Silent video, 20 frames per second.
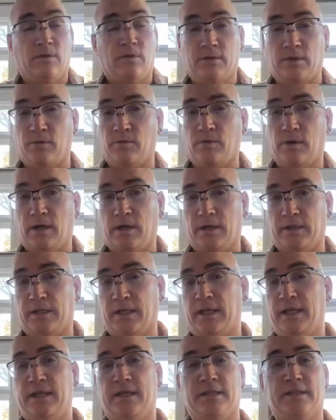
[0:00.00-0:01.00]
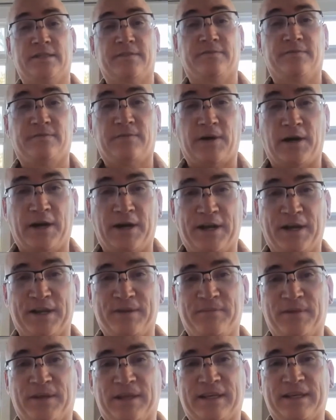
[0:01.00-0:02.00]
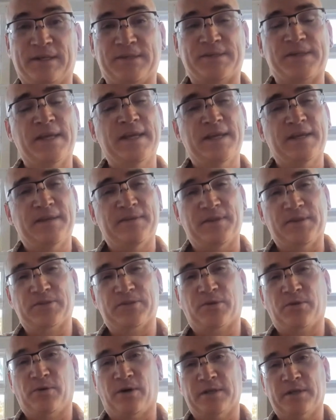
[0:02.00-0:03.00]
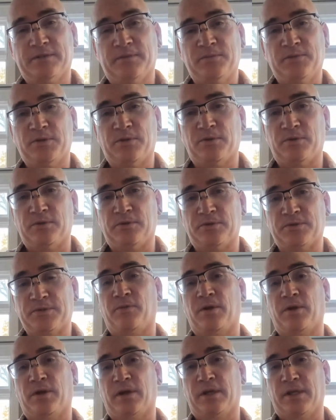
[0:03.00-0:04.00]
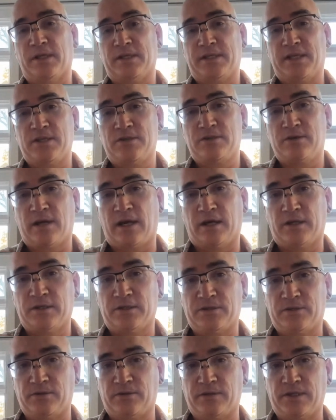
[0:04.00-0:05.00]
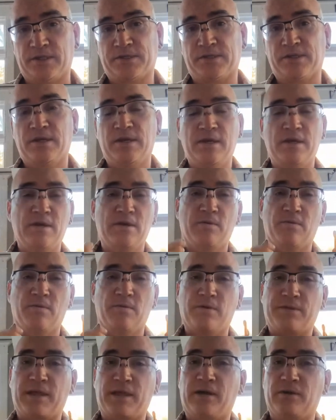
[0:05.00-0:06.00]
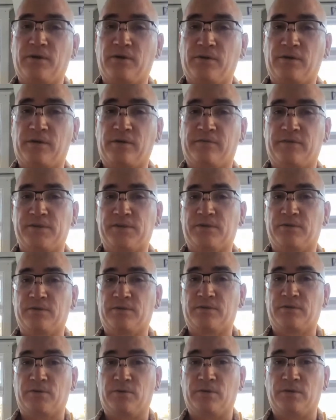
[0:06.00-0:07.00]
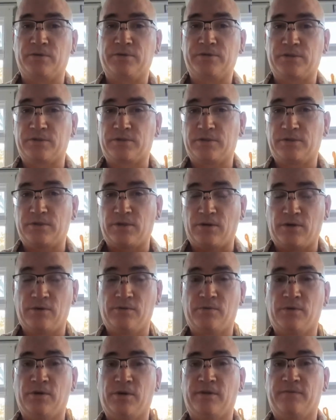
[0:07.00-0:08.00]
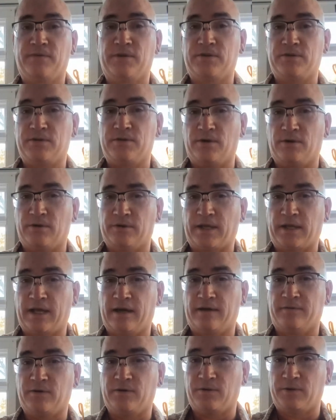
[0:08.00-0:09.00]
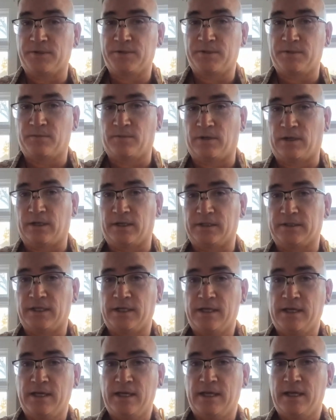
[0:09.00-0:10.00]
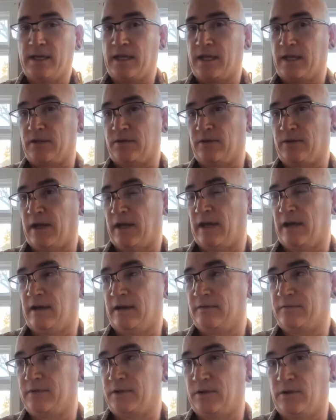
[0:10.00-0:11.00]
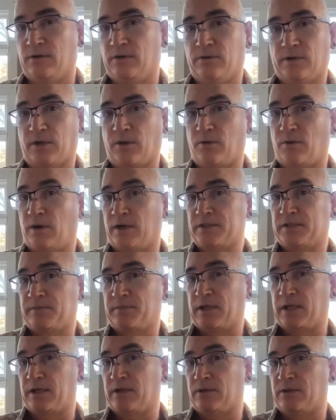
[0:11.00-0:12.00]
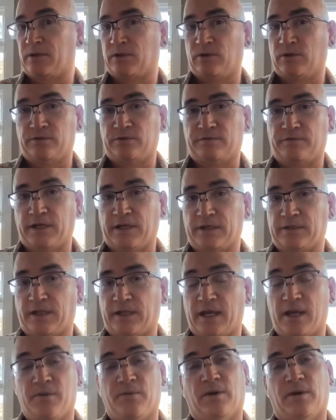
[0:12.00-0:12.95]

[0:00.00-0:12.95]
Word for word: own a wand, it is fine because these are quantum tools and we are going to teach you how to do this without owning a physical tool. So don't worry if you don't have a wisdom wand and you have, you know, a quantum healer, golden fire and light